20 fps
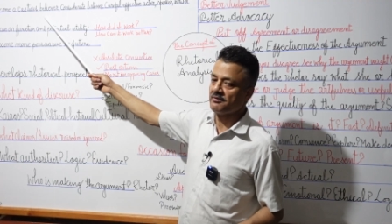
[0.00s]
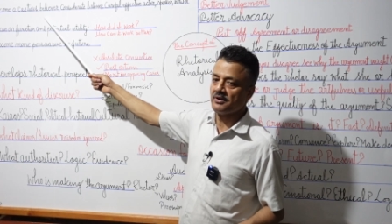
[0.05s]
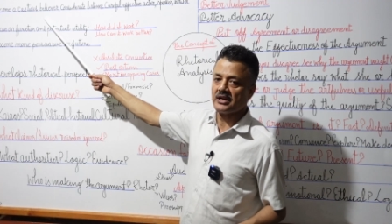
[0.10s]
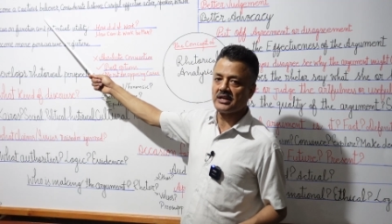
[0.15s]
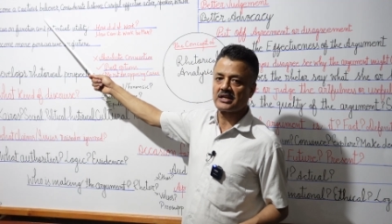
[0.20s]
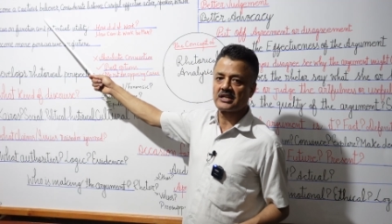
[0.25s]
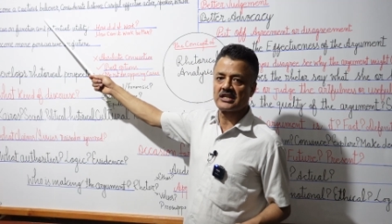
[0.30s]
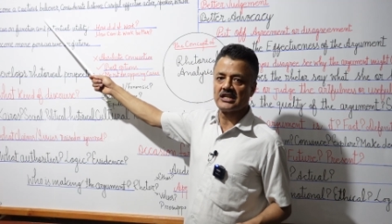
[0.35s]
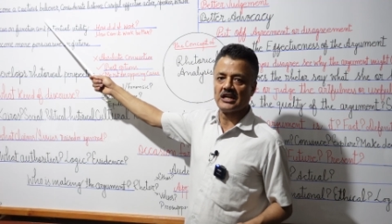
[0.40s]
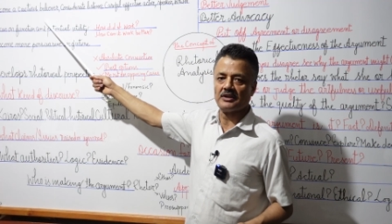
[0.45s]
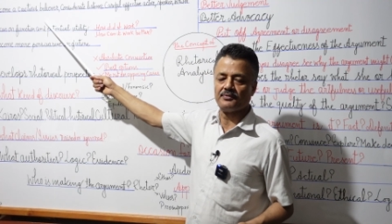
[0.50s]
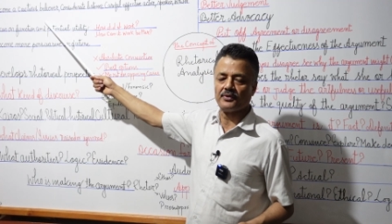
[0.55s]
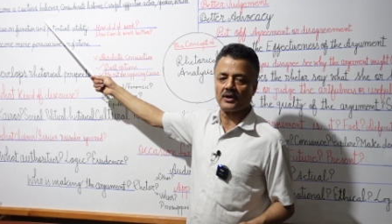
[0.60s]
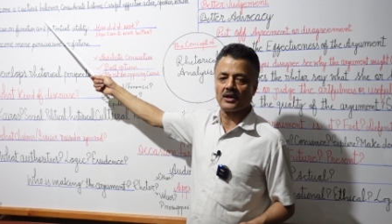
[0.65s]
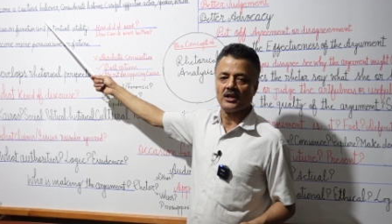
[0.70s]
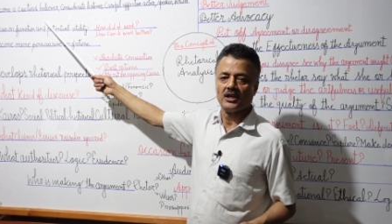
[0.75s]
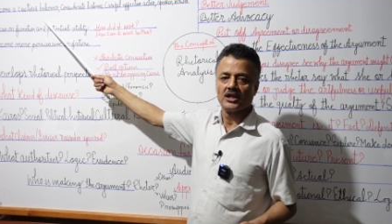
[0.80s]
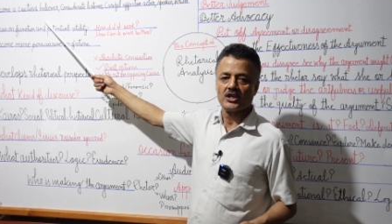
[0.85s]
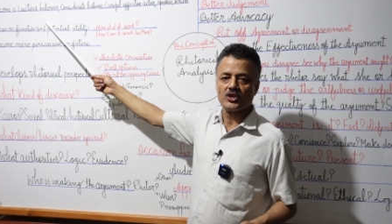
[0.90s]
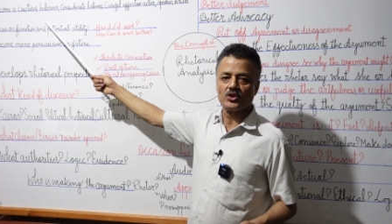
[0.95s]
very careful.
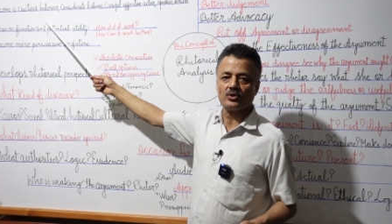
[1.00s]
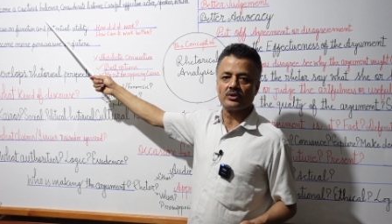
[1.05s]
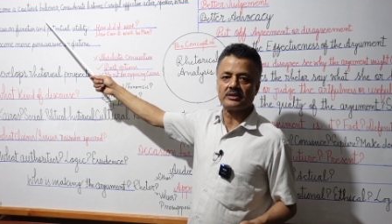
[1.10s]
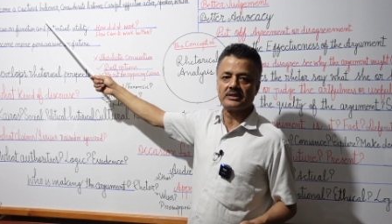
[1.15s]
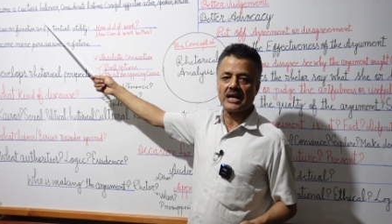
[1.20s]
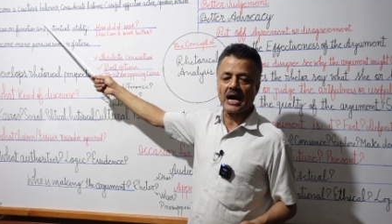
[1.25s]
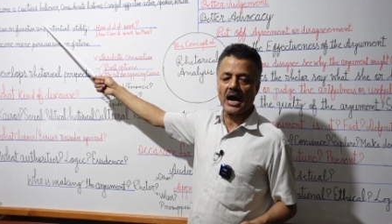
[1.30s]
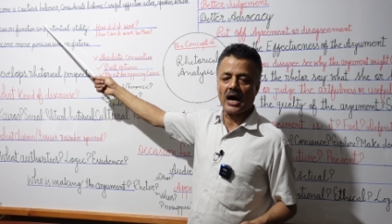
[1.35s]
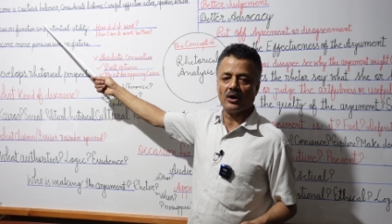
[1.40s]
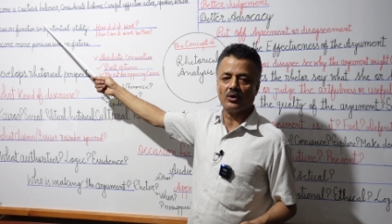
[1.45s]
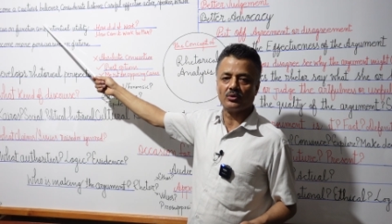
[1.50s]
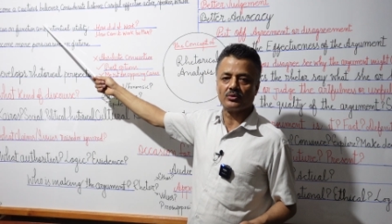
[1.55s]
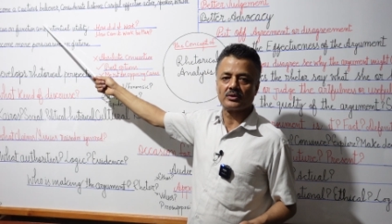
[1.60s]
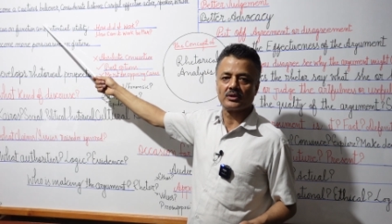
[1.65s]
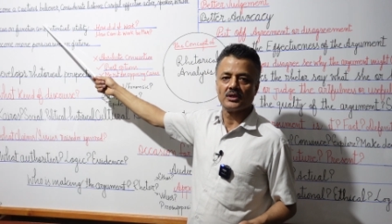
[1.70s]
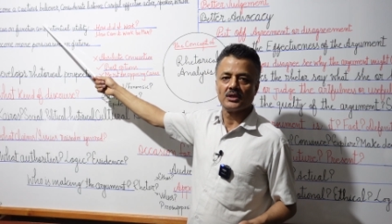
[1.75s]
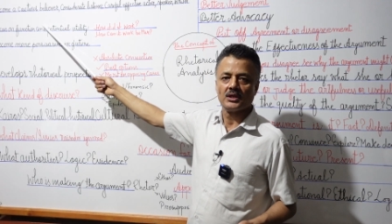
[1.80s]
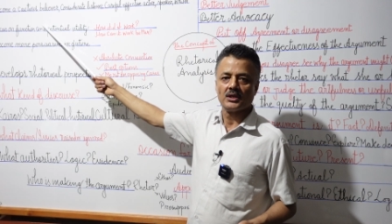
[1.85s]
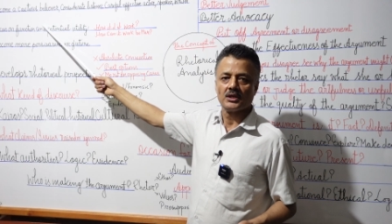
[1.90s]
You doubt,